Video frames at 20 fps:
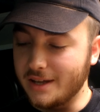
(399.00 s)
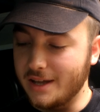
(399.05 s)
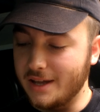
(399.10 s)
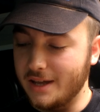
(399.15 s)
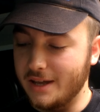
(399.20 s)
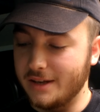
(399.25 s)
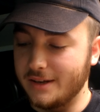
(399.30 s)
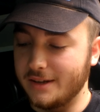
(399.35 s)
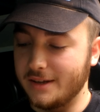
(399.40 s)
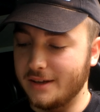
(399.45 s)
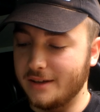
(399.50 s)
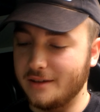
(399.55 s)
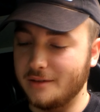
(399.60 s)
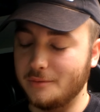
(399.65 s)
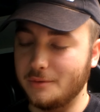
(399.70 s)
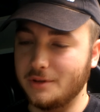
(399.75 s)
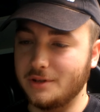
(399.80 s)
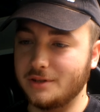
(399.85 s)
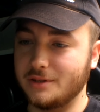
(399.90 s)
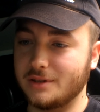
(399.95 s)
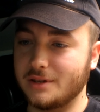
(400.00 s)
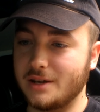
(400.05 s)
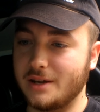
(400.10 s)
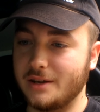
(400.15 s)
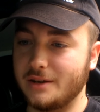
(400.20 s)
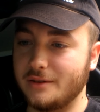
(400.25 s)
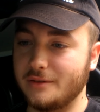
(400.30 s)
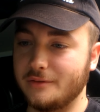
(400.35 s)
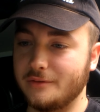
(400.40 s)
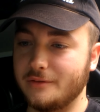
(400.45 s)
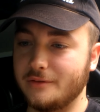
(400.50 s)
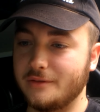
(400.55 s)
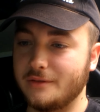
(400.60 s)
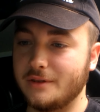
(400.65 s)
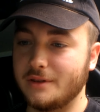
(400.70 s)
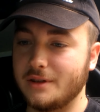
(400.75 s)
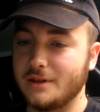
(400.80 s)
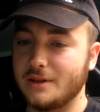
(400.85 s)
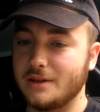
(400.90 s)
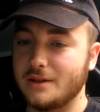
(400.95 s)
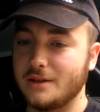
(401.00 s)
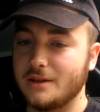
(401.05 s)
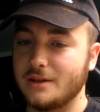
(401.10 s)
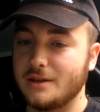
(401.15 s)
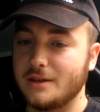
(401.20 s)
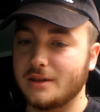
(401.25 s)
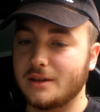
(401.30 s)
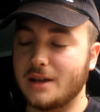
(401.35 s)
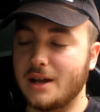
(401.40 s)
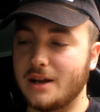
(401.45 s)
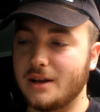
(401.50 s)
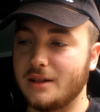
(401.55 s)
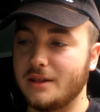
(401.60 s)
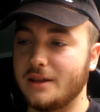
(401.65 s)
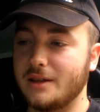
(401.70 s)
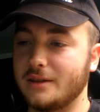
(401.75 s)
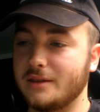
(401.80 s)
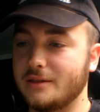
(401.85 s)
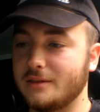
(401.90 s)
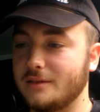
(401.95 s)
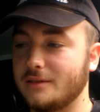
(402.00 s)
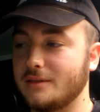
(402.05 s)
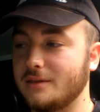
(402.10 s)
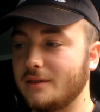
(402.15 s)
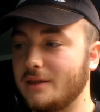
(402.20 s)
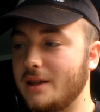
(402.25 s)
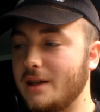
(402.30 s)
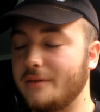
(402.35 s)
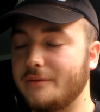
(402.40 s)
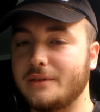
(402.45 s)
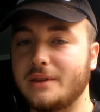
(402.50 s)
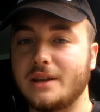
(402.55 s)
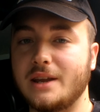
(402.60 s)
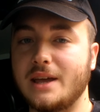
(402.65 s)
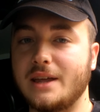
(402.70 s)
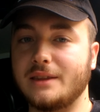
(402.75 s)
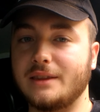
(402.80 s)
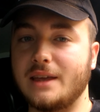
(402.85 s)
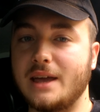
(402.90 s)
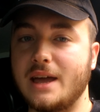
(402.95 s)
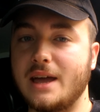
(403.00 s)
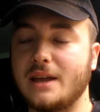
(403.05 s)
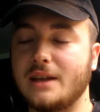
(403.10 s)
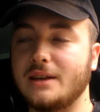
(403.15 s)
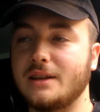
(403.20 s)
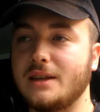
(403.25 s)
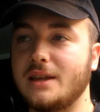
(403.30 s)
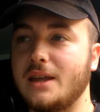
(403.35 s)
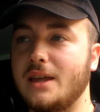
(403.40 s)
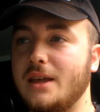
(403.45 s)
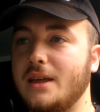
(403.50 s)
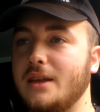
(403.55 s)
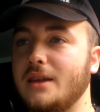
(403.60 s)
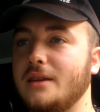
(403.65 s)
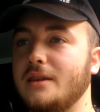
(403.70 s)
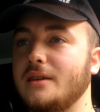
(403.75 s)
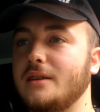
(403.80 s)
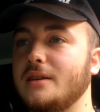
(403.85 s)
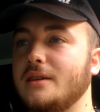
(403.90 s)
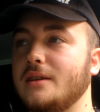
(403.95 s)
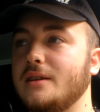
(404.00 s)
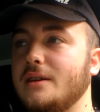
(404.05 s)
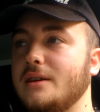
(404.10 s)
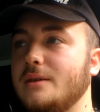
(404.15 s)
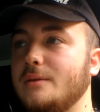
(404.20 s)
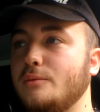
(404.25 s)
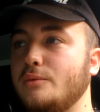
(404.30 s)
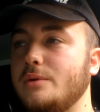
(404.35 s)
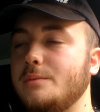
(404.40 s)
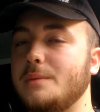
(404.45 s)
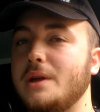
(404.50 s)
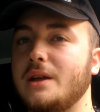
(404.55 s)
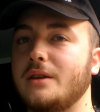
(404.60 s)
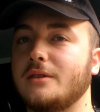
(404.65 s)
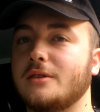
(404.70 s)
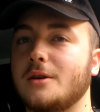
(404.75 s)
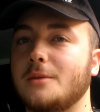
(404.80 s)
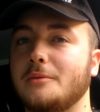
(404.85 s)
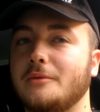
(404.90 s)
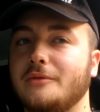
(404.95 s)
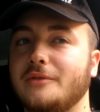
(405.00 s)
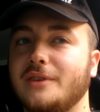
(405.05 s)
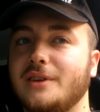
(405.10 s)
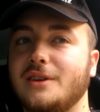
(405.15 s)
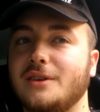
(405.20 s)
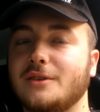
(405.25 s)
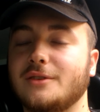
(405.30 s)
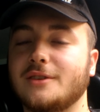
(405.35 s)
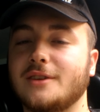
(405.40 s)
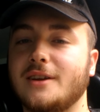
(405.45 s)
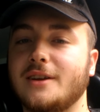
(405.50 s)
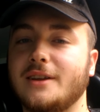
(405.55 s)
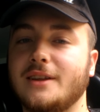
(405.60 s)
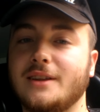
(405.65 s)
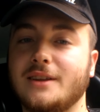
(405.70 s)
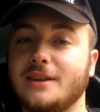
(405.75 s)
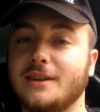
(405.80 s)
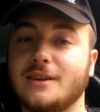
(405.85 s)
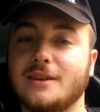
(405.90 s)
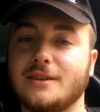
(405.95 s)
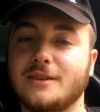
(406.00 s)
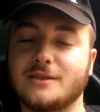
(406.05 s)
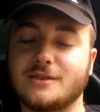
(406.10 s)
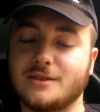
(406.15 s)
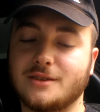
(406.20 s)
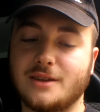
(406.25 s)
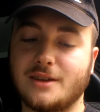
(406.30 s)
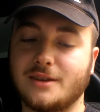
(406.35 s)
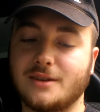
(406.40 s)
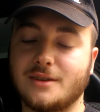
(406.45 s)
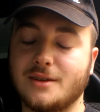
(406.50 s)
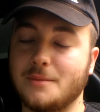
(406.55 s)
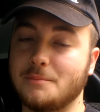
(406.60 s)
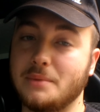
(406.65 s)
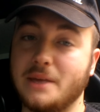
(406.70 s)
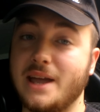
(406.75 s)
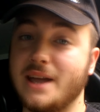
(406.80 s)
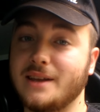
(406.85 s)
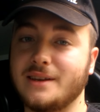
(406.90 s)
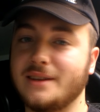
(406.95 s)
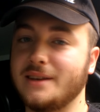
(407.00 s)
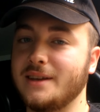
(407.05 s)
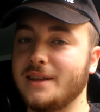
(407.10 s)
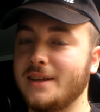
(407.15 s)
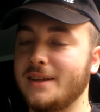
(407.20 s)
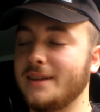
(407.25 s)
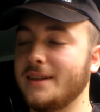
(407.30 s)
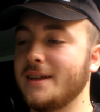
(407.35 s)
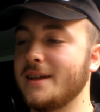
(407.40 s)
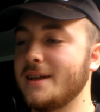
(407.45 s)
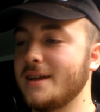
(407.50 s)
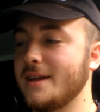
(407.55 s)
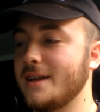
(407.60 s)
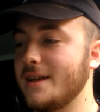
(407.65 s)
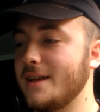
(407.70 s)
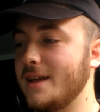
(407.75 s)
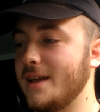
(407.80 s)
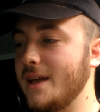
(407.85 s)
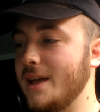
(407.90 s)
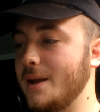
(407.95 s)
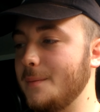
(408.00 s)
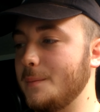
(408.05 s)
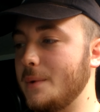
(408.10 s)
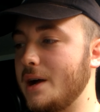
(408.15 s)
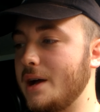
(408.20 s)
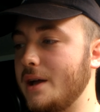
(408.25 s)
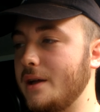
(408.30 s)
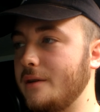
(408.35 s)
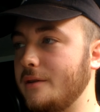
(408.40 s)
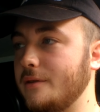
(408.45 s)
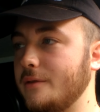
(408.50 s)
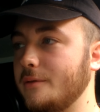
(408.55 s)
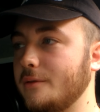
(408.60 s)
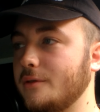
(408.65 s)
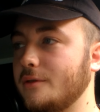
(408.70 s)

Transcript: And we just kind of like left it at that, and we made a couple videos on it, and it was just like abandoned it. And my